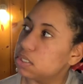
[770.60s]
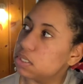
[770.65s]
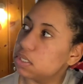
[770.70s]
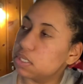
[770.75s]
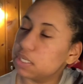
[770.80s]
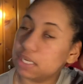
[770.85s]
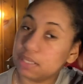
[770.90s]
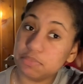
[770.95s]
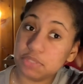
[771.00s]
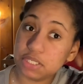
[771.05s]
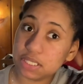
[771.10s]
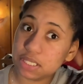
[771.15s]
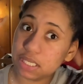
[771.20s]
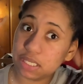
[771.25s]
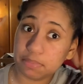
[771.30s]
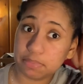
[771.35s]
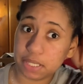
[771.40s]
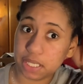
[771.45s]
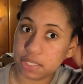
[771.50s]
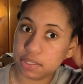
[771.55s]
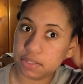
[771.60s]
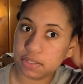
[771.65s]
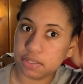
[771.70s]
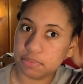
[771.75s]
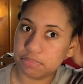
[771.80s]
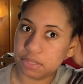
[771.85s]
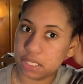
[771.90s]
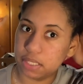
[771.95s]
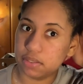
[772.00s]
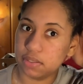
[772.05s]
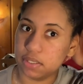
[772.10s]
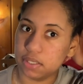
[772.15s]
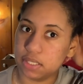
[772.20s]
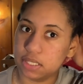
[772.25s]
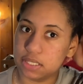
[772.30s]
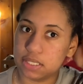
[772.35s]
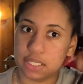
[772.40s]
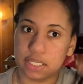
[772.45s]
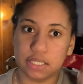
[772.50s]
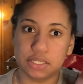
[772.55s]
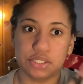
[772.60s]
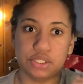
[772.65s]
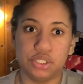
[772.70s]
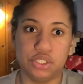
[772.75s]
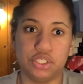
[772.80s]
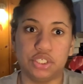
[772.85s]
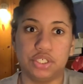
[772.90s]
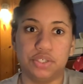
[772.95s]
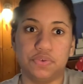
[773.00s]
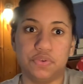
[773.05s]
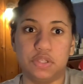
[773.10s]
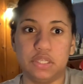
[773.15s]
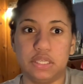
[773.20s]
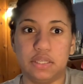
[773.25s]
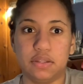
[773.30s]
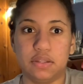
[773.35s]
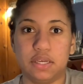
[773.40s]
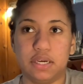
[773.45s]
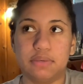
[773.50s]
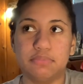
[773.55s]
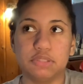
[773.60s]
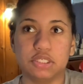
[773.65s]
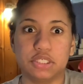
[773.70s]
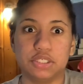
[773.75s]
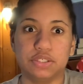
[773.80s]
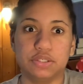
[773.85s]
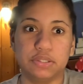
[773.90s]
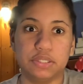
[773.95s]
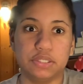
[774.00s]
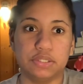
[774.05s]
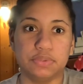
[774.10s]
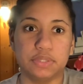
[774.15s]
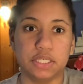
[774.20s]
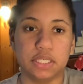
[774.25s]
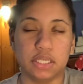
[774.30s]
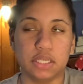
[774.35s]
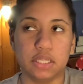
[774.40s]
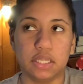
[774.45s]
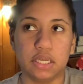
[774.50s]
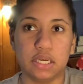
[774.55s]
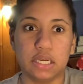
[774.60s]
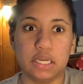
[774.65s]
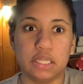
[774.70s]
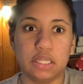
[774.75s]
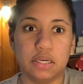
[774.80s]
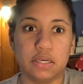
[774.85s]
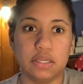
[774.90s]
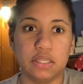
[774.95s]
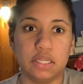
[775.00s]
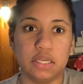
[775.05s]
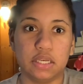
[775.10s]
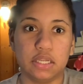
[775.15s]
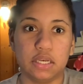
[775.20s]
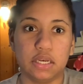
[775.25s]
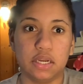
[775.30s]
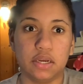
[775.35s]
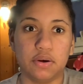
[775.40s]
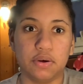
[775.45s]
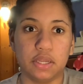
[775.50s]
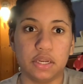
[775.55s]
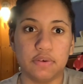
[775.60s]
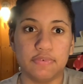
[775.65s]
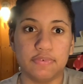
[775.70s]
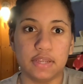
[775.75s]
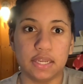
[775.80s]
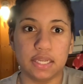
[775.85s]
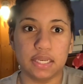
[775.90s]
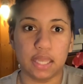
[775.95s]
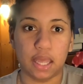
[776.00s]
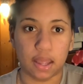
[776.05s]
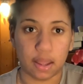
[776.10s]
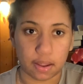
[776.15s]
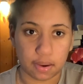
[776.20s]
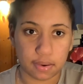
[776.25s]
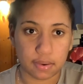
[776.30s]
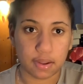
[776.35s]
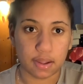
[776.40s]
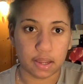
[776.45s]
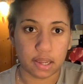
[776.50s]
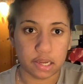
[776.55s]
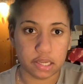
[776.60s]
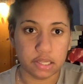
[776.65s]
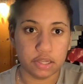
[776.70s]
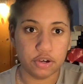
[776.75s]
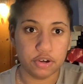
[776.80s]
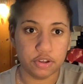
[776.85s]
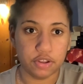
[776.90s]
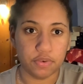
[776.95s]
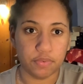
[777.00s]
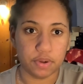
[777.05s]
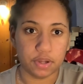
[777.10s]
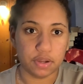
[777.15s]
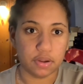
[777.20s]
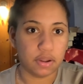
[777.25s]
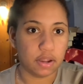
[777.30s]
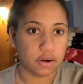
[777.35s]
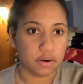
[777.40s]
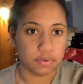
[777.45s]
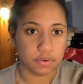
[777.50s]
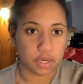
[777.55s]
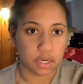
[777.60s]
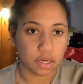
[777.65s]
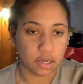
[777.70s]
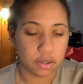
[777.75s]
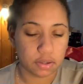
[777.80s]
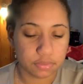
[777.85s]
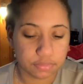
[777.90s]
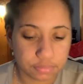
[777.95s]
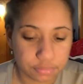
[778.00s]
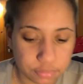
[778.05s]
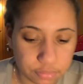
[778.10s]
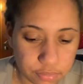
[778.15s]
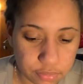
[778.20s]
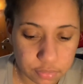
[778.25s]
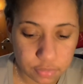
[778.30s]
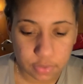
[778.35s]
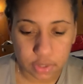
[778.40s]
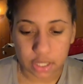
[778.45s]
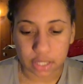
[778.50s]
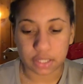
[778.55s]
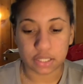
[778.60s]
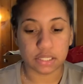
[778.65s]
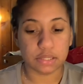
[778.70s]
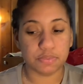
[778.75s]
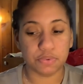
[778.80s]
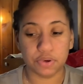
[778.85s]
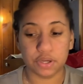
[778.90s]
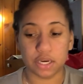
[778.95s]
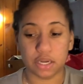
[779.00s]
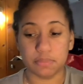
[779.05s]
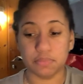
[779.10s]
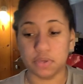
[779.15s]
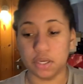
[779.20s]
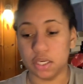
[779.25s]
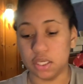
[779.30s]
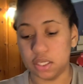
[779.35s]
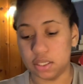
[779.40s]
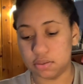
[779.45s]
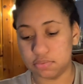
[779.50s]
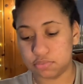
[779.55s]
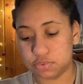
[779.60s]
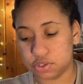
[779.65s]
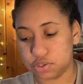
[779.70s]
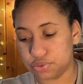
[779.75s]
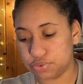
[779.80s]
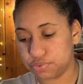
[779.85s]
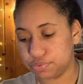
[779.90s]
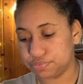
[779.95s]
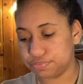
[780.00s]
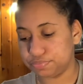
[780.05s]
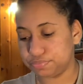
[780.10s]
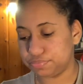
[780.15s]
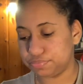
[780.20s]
Like, I'm just getting paler and paler, and it's actually genuinely, and like, I'm genuinely tweaking. Like, I literally need to go get a fake tan. Like, I literally will. I don't care. At this point, I'm ready to.